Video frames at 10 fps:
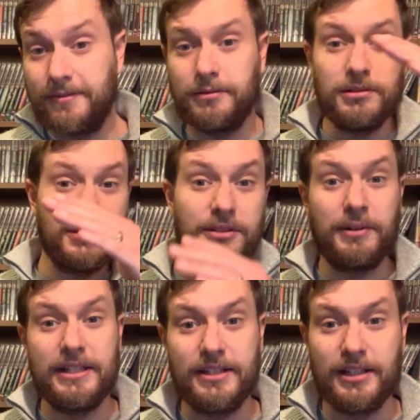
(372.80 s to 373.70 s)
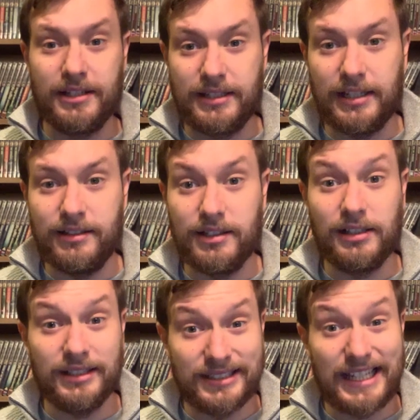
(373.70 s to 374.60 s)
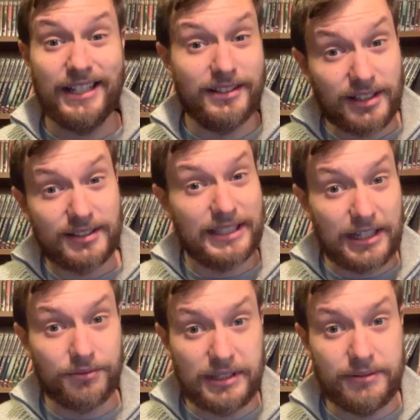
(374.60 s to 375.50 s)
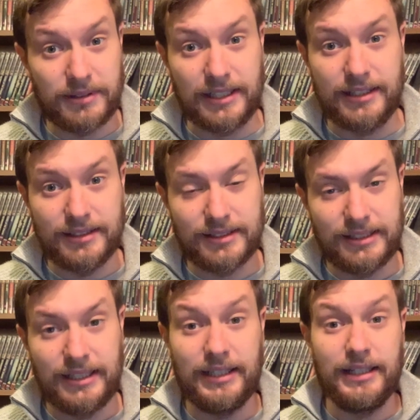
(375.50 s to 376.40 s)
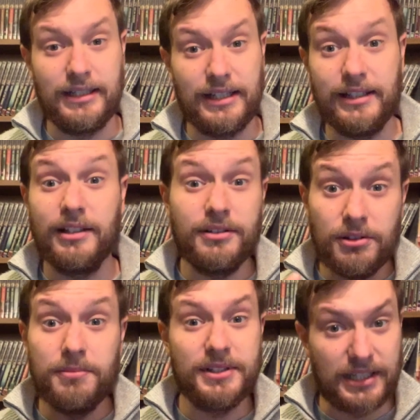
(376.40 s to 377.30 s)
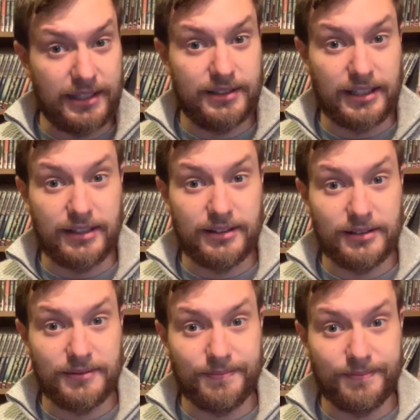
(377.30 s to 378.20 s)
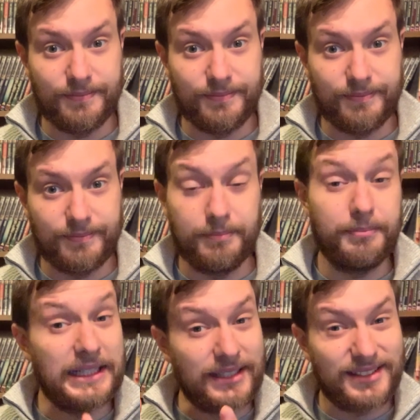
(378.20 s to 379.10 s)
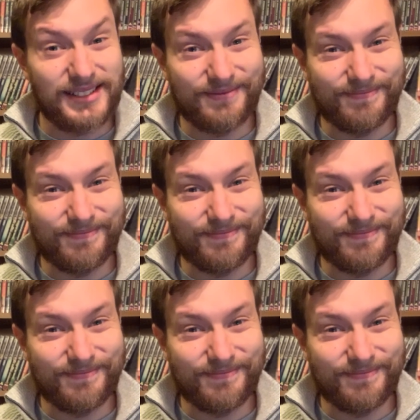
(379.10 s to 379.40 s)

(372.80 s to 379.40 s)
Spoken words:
forward to 2013, Dalek Sec does get a re-release in the Doomsday set, but